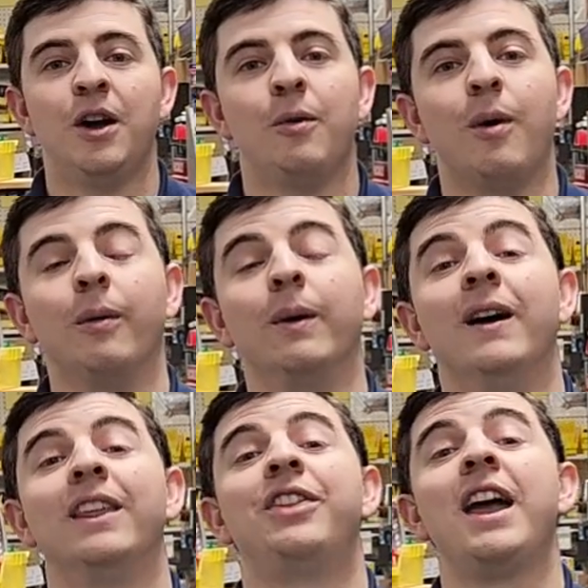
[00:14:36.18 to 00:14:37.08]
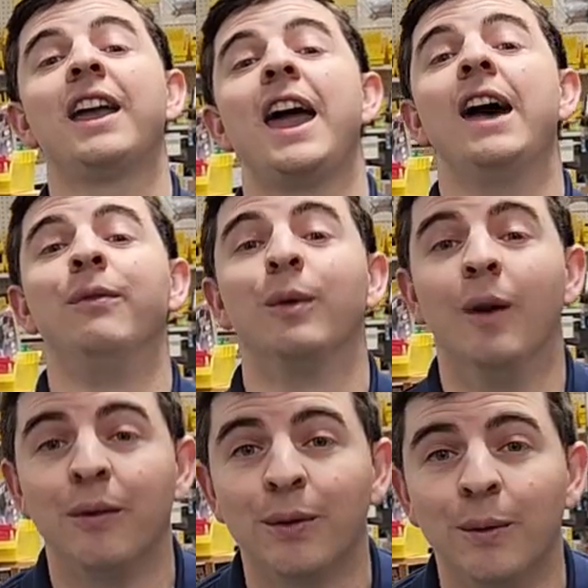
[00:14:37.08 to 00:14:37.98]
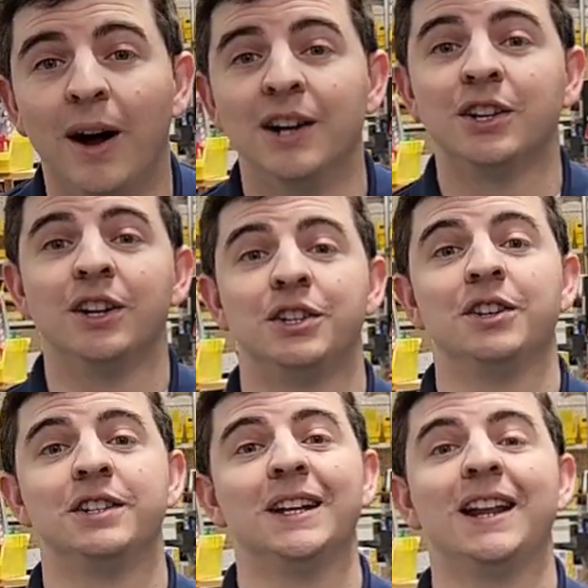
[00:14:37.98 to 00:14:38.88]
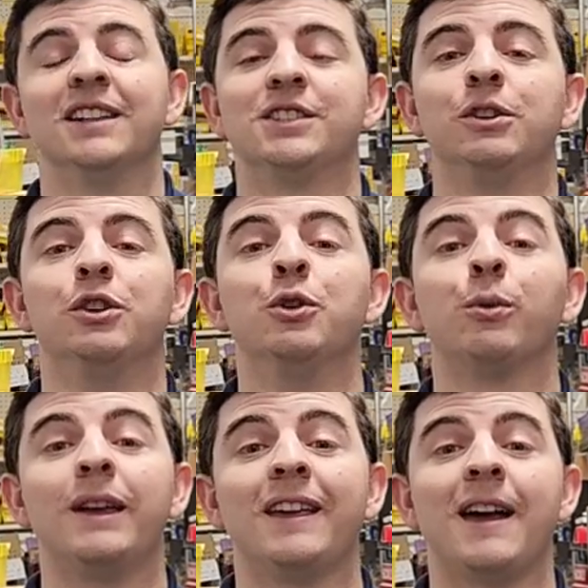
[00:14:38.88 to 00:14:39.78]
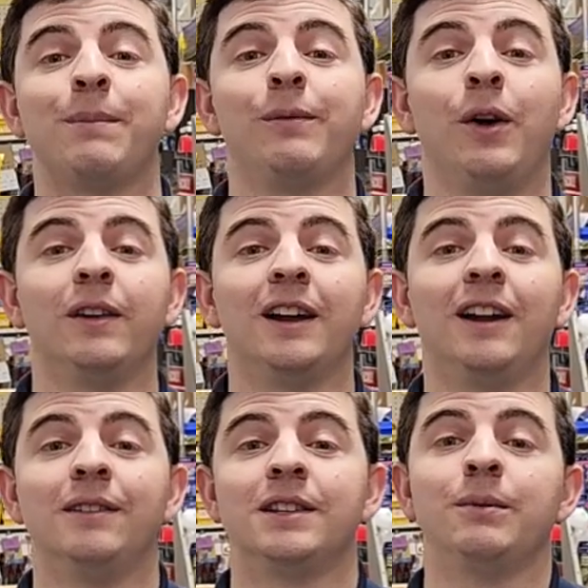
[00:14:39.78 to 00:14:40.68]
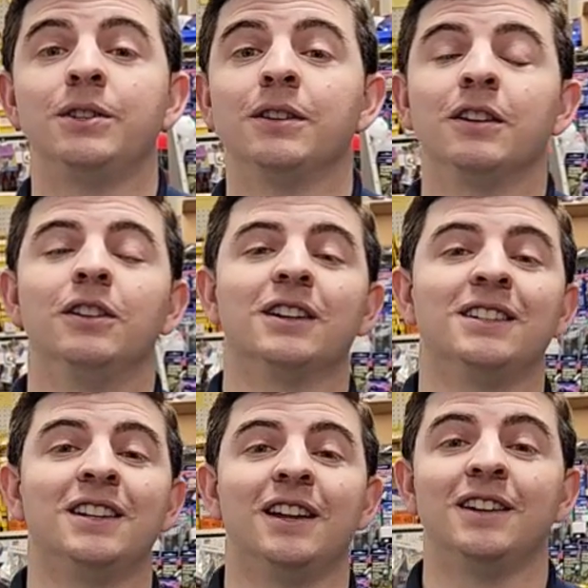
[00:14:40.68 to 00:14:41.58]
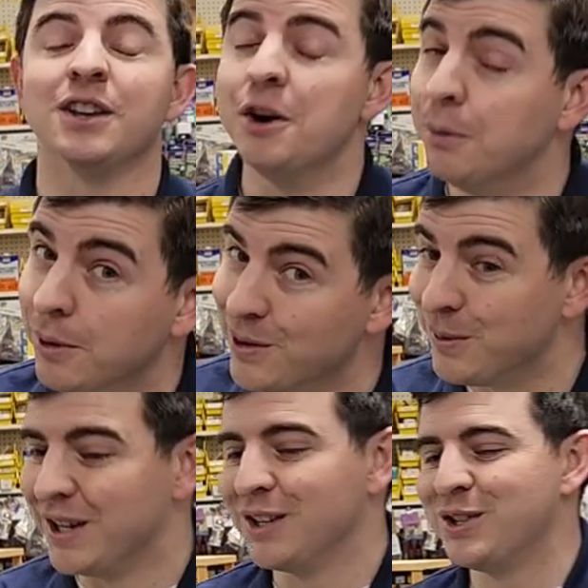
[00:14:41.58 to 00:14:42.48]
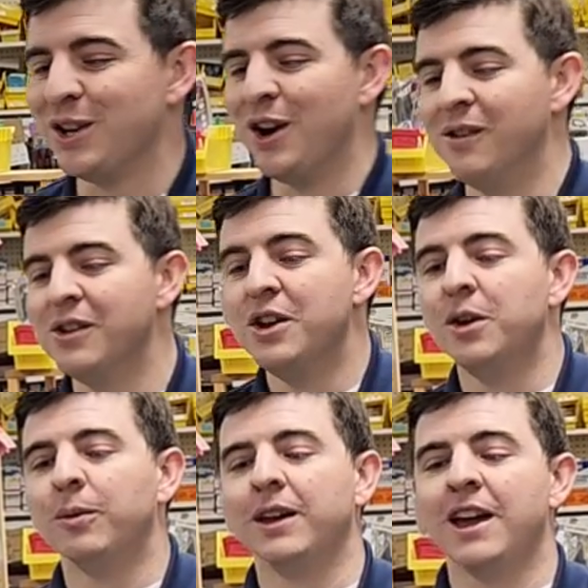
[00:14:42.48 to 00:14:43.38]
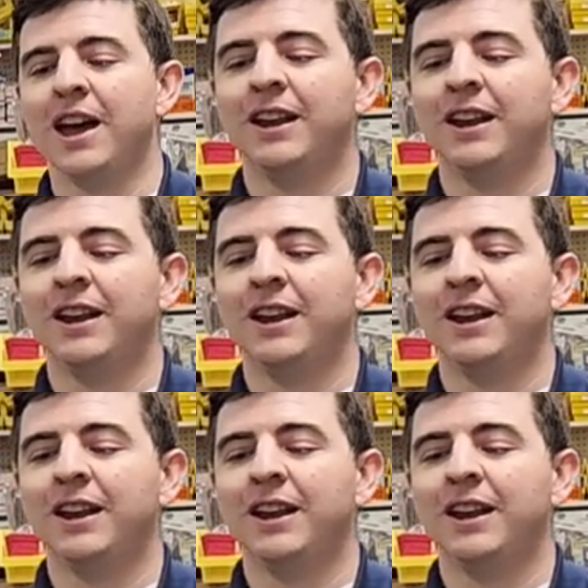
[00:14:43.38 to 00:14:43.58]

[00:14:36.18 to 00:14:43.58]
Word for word: Well, we want to thank everyone for watching our show today. Let's do a little recap of all the items that we took a look in today's award-winning show. We had